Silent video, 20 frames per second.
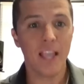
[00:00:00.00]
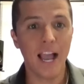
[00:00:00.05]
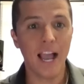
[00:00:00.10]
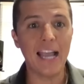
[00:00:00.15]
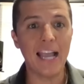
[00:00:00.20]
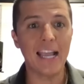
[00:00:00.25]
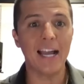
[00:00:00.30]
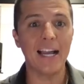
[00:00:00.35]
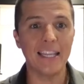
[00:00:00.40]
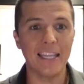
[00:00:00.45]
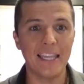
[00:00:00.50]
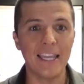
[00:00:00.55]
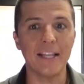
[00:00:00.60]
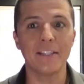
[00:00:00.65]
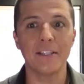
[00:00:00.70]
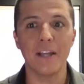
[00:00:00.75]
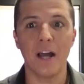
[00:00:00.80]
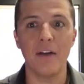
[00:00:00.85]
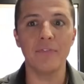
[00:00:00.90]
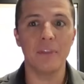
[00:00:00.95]
I got
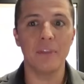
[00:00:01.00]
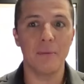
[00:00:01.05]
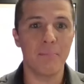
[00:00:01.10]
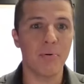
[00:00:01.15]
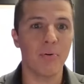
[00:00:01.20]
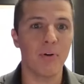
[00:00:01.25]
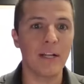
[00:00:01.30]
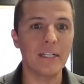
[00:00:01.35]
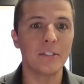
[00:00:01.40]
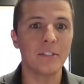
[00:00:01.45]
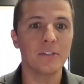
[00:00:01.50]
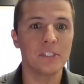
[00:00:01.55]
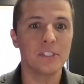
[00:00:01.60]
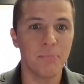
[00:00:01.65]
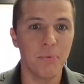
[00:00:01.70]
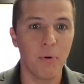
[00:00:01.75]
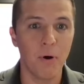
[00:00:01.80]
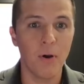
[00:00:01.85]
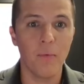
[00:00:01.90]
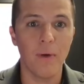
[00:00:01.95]
kicked off the parental
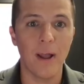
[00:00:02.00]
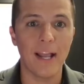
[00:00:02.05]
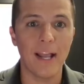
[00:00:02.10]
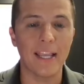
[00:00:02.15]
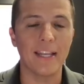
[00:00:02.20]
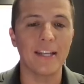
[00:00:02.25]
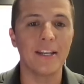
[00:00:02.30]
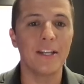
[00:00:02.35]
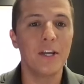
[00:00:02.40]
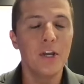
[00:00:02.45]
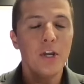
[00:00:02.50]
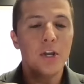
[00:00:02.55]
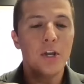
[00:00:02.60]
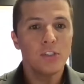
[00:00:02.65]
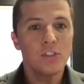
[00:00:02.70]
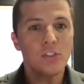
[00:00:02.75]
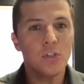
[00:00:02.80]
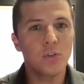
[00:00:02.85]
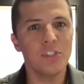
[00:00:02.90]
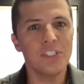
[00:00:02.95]
support wagon.
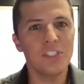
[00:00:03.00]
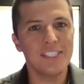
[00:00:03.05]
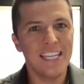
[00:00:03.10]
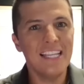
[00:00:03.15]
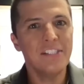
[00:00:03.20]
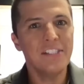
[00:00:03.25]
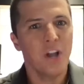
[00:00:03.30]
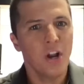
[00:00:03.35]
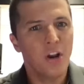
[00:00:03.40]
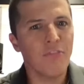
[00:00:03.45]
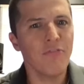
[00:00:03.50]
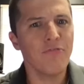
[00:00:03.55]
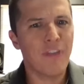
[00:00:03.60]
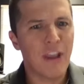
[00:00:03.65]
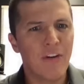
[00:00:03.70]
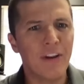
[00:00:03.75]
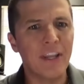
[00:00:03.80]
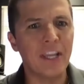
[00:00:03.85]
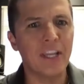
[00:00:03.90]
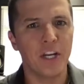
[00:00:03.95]
So C's aren't
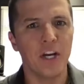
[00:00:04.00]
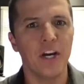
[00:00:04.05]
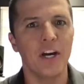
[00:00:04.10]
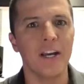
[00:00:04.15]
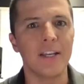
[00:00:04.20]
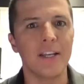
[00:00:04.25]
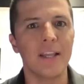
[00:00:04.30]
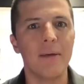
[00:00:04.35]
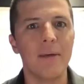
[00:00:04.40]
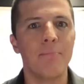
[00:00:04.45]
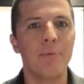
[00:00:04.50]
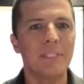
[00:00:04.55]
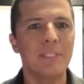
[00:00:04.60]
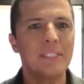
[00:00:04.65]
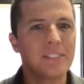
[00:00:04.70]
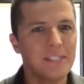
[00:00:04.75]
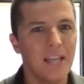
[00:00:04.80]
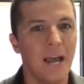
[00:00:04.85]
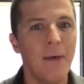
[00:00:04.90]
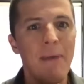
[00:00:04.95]
very good, but
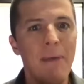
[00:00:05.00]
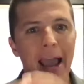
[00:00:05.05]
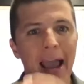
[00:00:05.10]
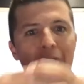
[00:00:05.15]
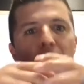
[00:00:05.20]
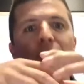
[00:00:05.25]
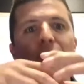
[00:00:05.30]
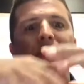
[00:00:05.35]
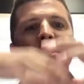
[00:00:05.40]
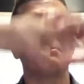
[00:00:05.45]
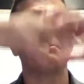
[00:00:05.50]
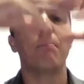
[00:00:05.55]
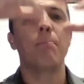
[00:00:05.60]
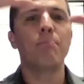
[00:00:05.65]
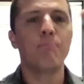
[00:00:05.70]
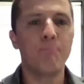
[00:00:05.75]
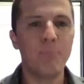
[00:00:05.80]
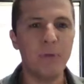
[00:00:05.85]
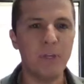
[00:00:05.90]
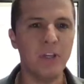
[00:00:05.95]
somehow this
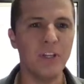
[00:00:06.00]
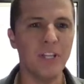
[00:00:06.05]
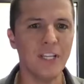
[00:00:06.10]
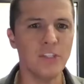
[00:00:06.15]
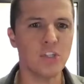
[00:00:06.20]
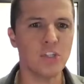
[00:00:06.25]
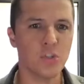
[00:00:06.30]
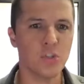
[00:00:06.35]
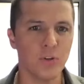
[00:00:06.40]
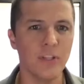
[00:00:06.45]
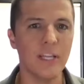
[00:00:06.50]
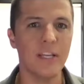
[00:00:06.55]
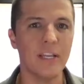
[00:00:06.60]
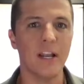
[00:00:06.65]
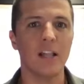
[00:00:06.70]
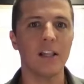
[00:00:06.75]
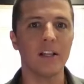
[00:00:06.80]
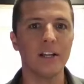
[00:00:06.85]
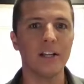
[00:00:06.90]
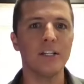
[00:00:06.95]

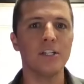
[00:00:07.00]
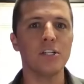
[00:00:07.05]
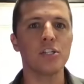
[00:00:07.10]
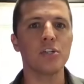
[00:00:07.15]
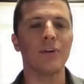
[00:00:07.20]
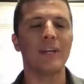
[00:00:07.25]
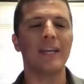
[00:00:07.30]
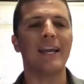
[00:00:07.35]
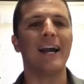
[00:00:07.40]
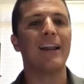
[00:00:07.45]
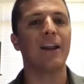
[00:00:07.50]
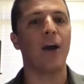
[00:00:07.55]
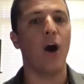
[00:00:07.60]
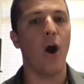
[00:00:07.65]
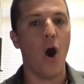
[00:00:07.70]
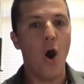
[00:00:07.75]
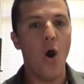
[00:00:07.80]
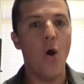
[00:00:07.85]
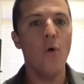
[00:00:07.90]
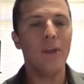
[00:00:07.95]
billion-trillion-dollar industry got
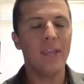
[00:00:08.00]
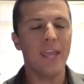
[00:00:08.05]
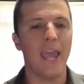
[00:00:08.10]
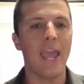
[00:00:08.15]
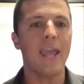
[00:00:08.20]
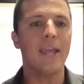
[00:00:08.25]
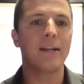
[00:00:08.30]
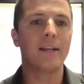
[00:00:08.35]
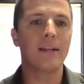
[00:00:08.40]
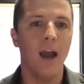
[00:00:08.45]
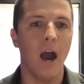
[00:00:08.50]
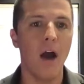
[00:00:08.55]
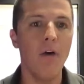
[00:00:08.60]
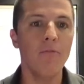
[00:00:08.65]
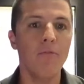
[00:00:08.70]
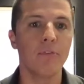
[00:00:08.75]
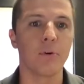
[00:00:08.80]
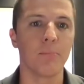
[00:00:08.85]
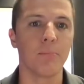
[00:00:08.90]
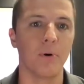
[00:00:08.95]
okay and
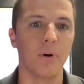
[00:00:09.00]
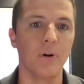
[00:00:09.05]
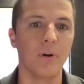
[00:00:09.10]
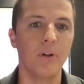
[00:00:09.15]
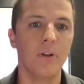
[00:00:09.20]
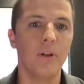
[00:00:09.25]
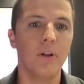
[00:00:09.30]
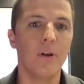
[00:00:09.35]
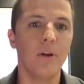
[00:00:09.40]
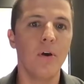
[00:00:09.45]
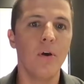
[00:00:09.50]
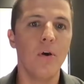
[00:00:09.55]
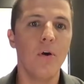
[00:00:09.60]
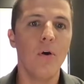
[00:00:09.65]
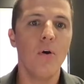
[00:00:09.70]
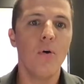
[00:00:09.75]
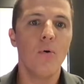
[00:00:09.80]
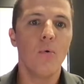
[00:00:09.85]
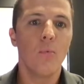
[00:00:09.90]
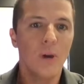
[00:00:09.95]
comfortable
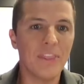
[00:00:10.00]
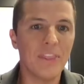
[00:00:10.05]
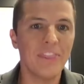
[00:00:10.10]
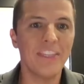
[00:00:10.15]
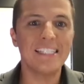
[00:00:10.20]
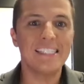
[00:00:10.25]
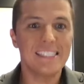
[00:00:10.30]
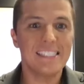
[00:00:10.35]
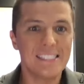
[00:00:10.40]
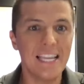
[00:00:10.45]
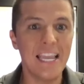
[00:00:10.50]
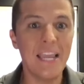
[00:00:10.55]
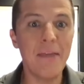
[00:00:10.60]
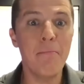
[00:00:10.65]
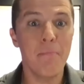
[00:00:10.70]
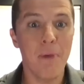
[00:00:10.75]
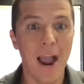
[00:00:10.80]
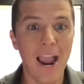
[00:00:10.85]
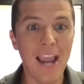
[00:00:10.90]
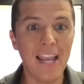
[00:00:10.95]
with a C
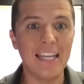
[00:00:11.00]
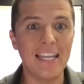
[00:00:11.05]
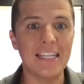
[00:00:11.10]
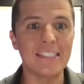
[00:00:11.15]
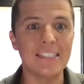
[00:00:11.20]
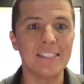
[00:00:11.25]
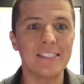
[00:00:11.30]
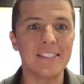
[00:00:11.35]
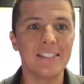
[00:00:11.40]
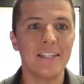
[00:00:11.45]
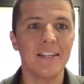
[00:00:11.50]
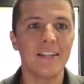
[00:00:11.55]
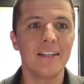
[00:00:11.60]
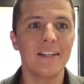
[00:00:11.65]
minus